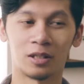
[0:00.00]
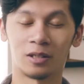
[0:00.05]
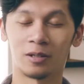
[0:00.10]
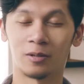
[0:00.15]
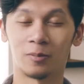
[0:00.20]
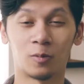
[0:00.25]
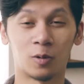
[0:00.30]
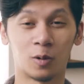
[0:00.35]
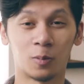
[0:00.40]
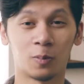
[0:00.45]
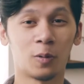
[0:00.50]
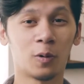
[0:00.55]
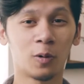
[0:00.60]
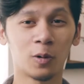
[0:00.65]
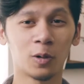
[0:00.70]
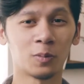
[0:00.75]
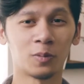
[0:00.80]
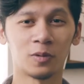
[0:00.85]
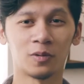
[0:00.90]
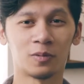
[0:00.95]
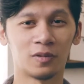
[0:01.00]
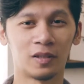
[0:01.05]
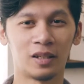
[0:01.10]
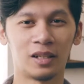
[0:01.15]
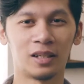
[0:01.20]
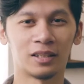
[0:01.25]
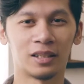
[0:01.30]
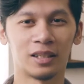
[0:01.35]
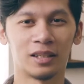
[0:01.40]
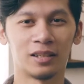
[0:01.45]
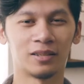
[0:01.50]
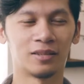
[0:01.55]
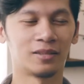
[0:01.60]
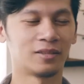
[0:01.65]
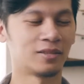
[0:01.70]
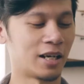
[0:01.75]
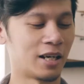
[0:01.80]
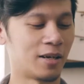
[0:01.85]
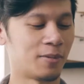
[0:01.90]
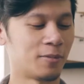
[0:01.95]
a more portable
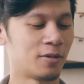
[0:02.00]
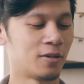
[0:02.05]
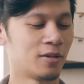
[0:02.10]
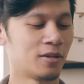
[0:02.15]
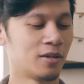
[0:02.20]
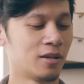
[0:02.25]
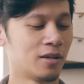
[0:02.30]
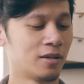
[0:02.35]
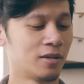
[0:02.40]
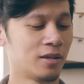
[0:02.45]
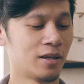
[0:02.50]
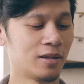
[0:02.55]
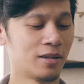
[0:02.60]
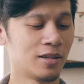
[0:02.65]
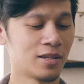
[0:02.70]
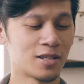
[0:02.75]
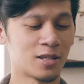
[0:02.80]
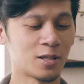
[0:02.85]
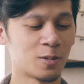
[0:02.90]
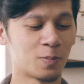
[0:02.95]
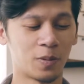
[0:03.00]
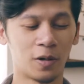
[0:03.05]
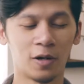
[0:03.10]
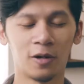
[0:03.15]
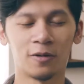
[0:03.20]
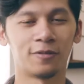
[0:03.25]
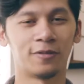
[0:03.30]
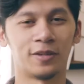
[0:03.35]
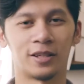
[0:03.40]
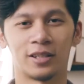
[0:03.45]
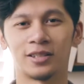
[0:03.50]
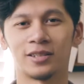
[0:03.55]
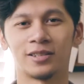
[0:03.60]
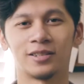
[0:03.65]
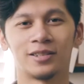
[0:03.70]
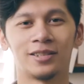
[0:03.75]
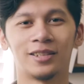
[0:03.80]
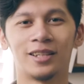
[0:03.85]
vlogging camera, then this is perfect.